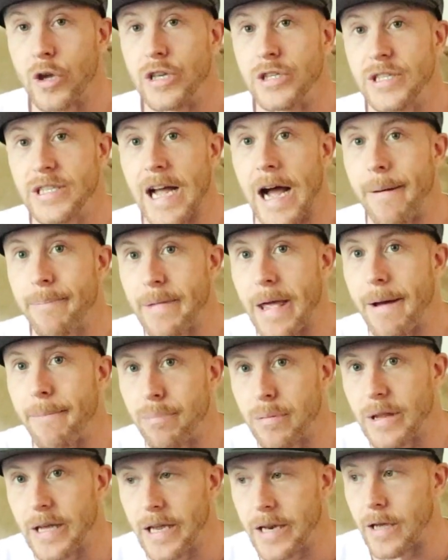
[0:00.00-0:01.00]
can stop that
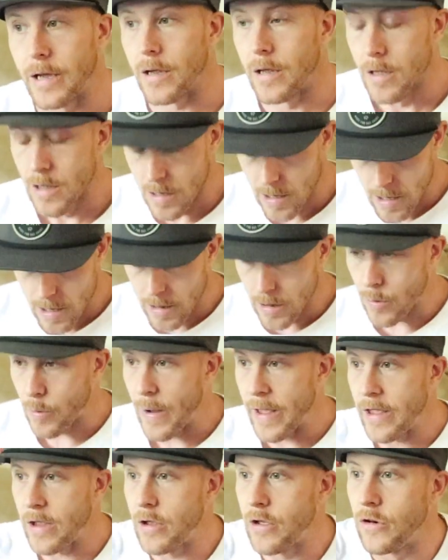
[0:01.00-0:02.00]
bleeding. The
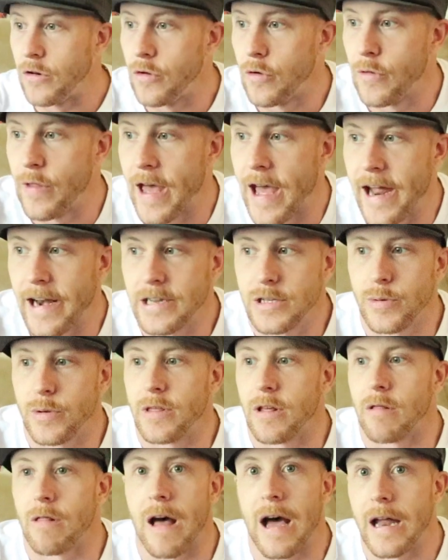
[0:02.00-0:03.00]
way you can do that is
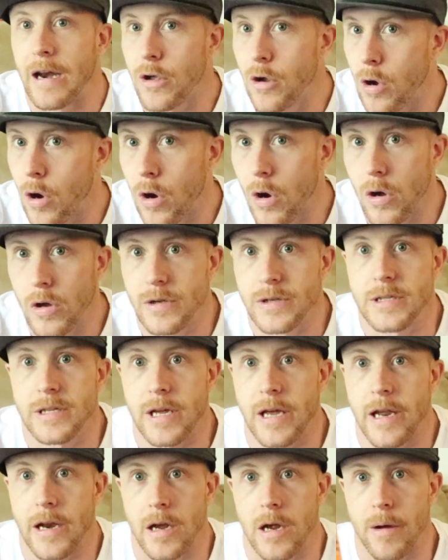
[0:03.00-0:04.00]
with a lot of gauze
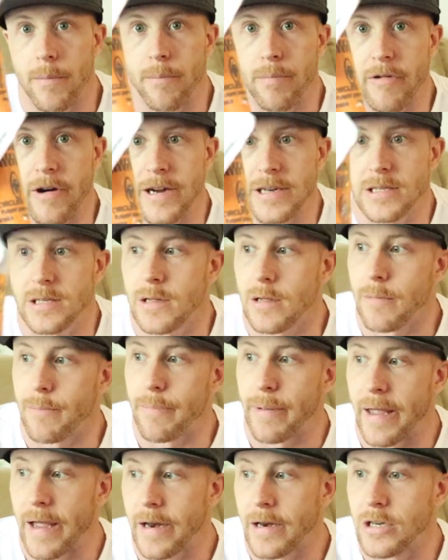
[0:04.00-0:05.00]
and a compressed
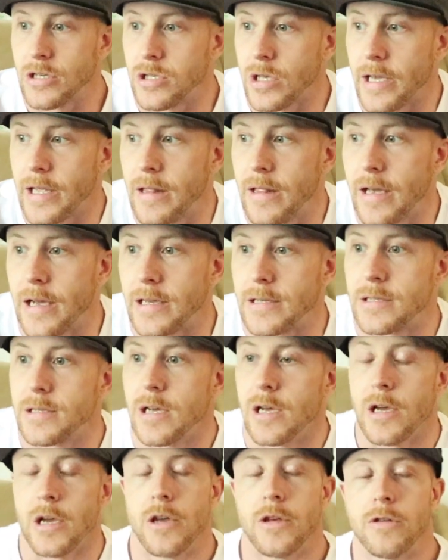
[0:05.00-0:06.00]
bandage like this.
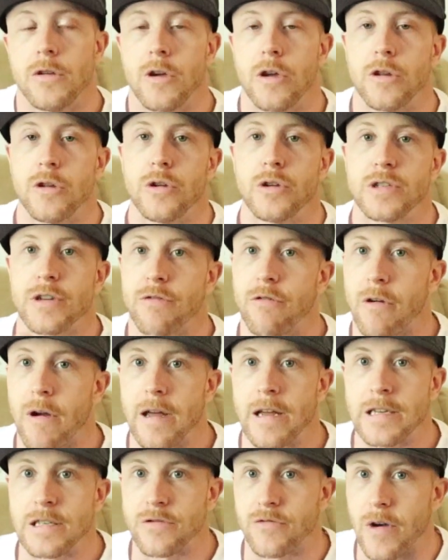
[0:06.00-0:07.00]
You can use
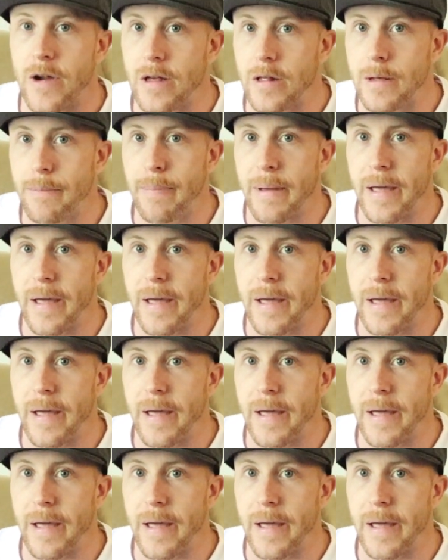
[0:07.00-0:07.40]
Israeli